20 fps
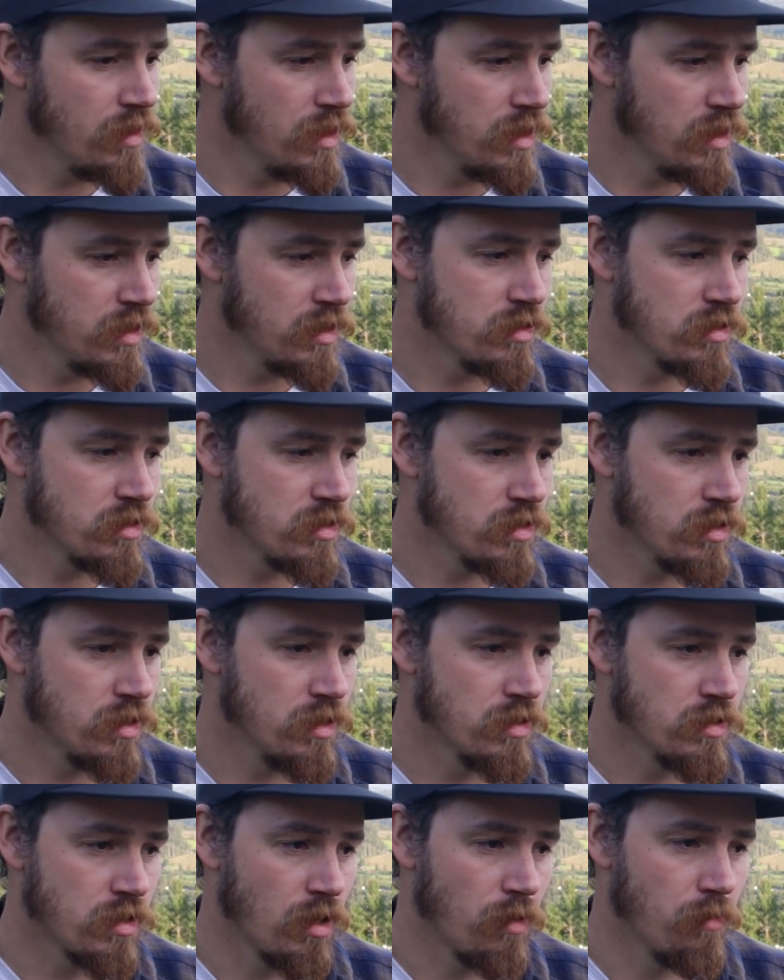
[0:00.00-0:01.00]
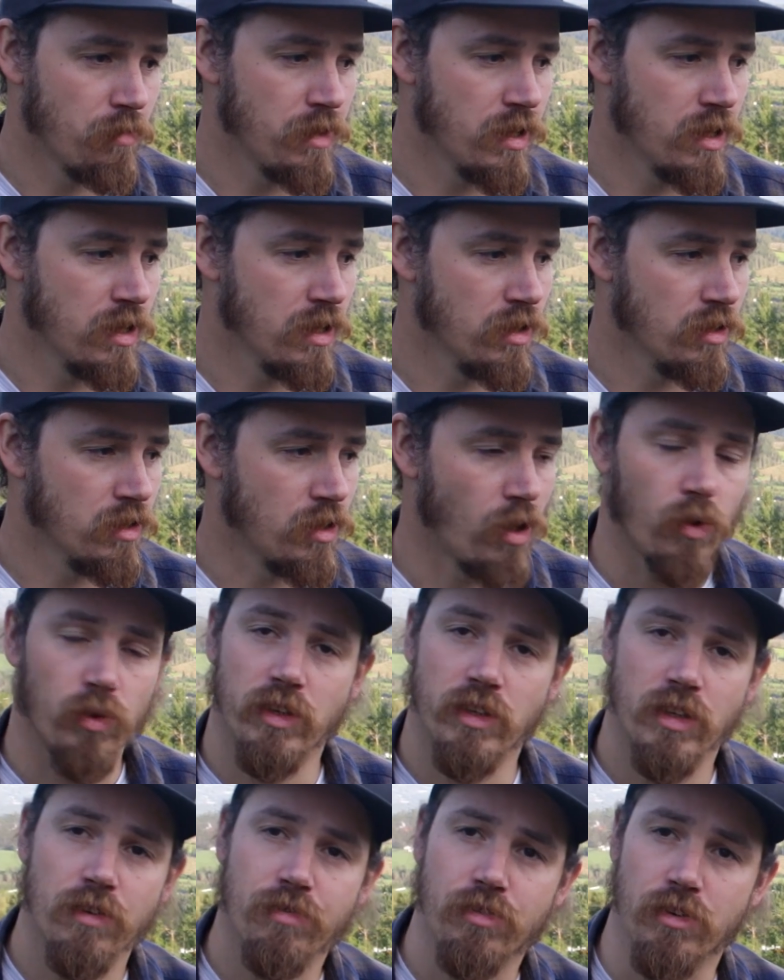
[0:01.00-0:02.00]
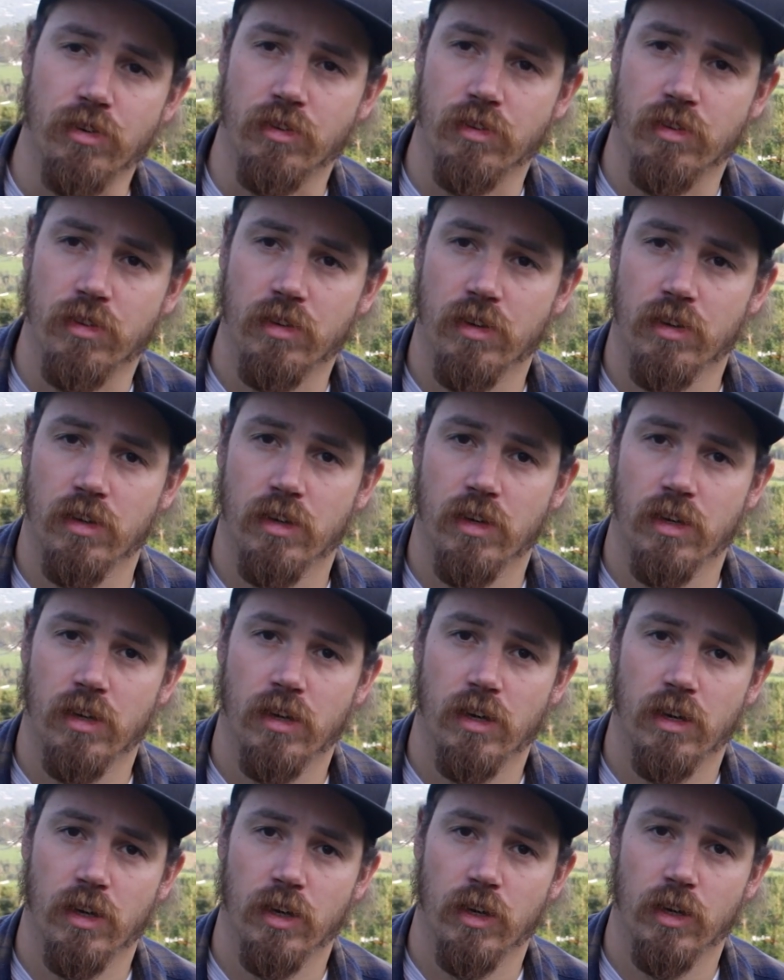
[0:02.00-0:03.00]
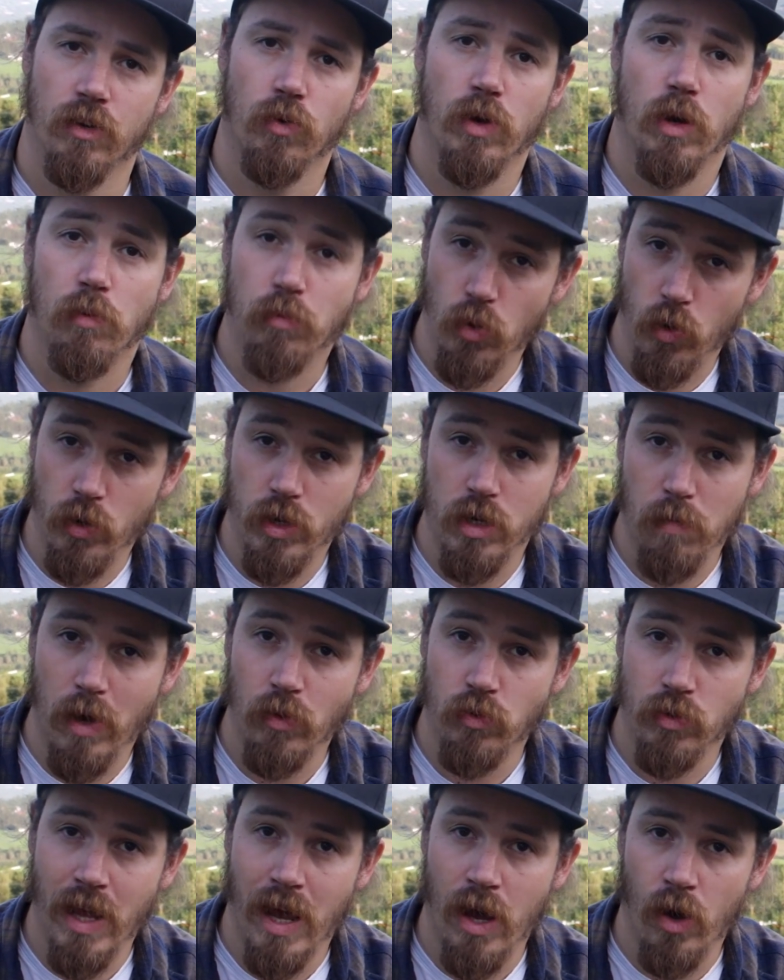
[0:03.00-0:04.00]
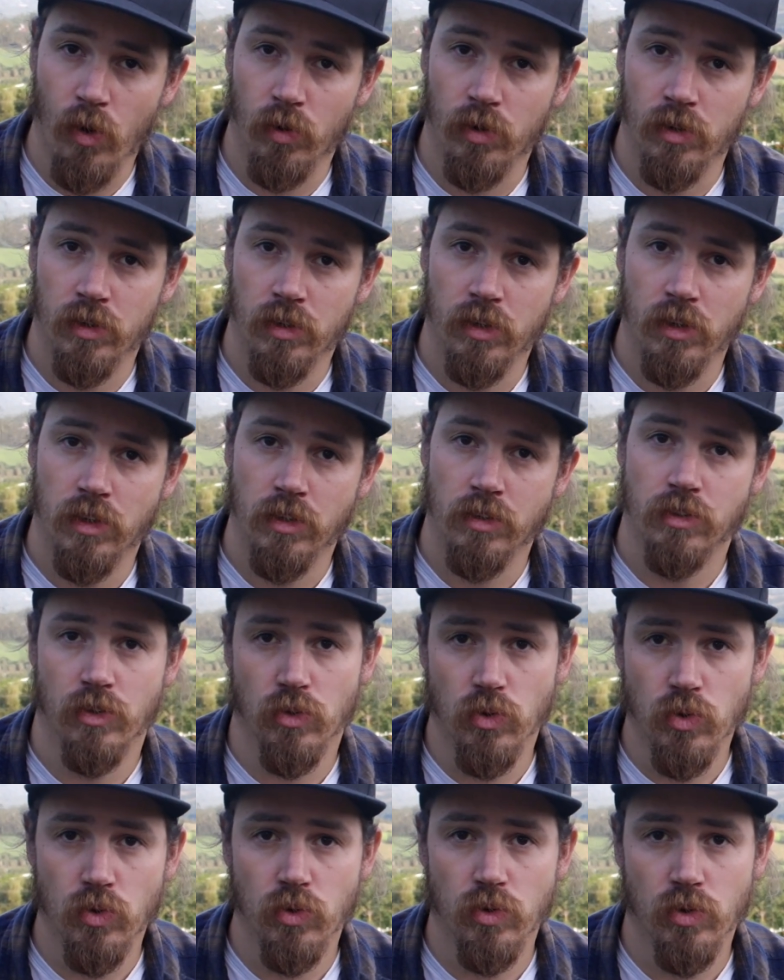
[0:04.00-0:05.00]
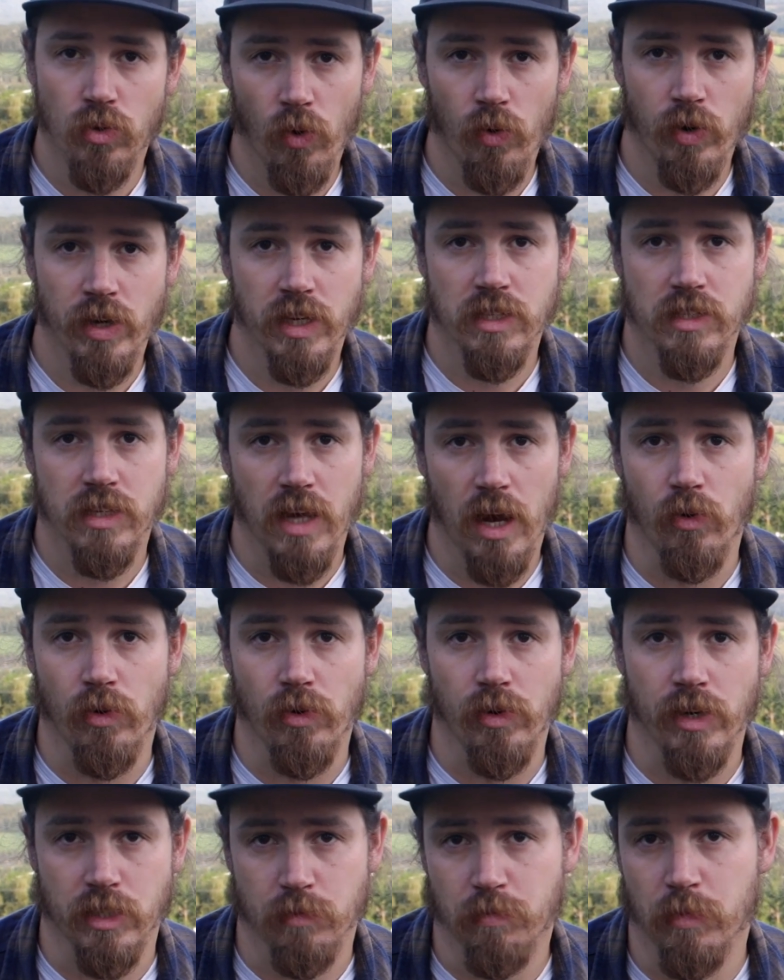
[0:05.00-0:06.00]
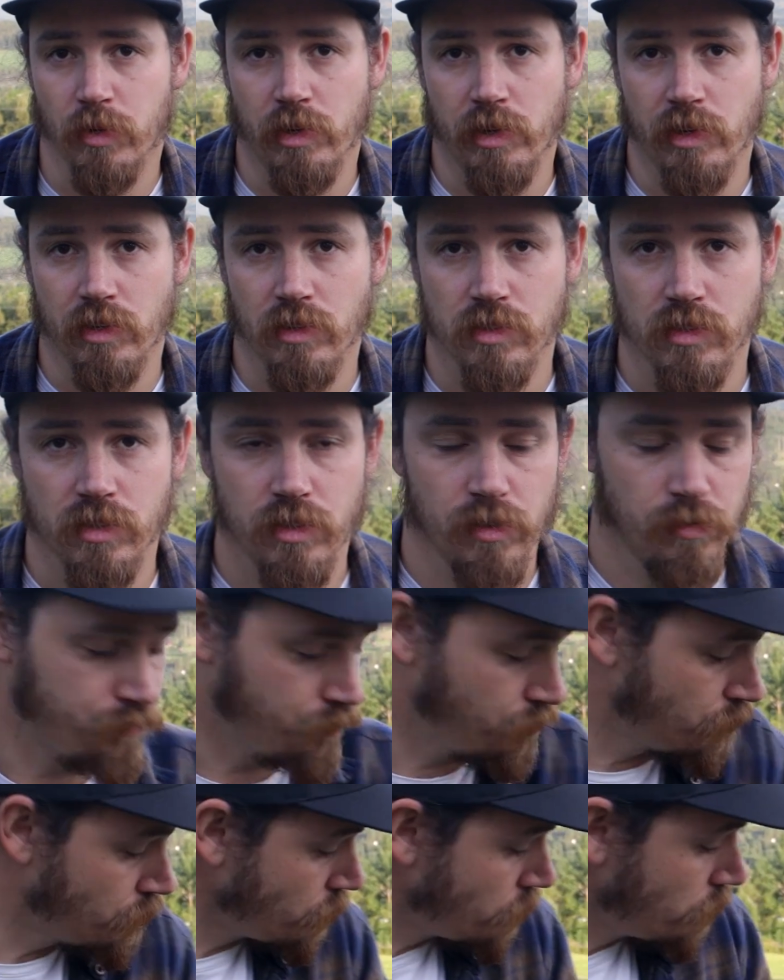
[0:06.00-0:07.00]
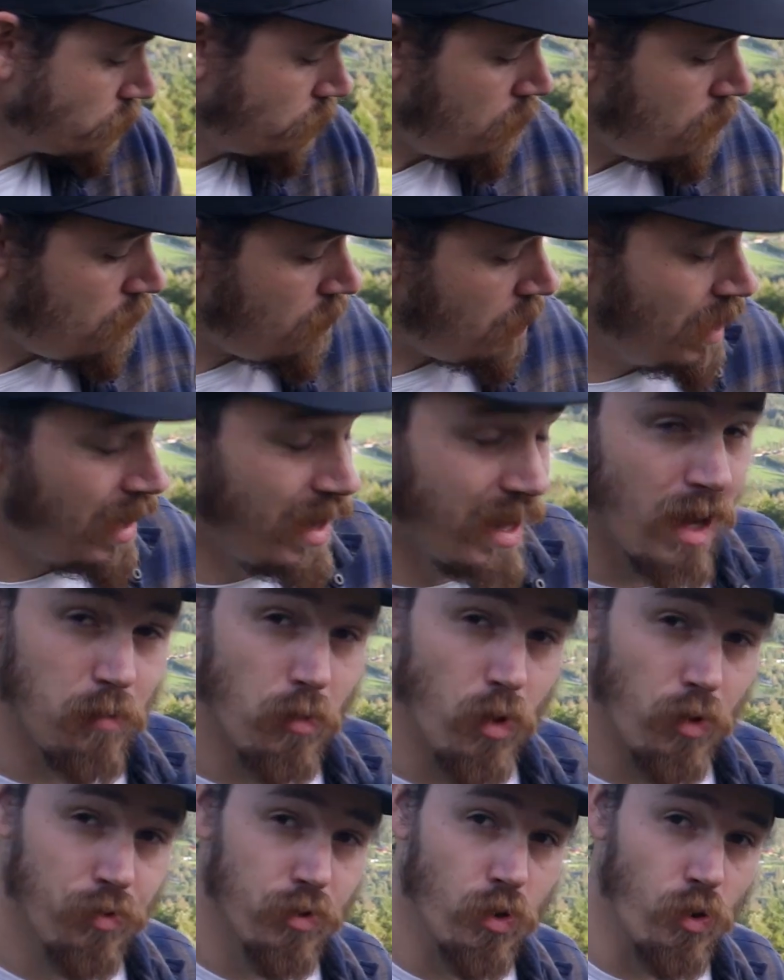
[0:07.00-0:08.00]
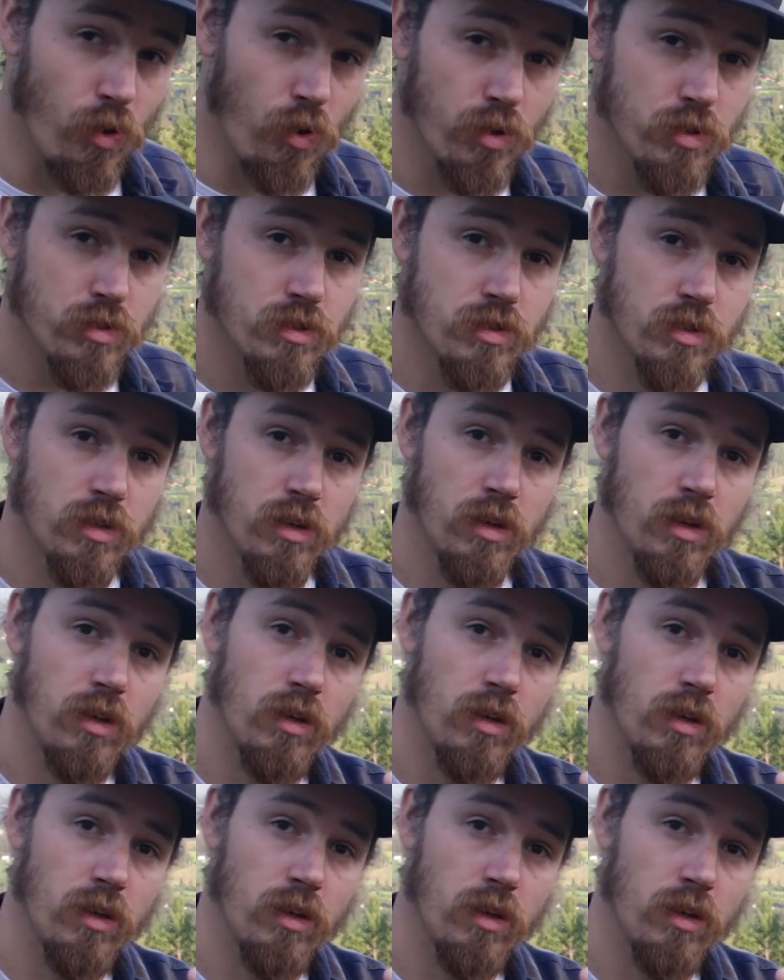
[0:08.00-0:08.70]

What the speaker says: is something totally different. What I'm talking about now, the new Nordic Sour experience. And I'm of course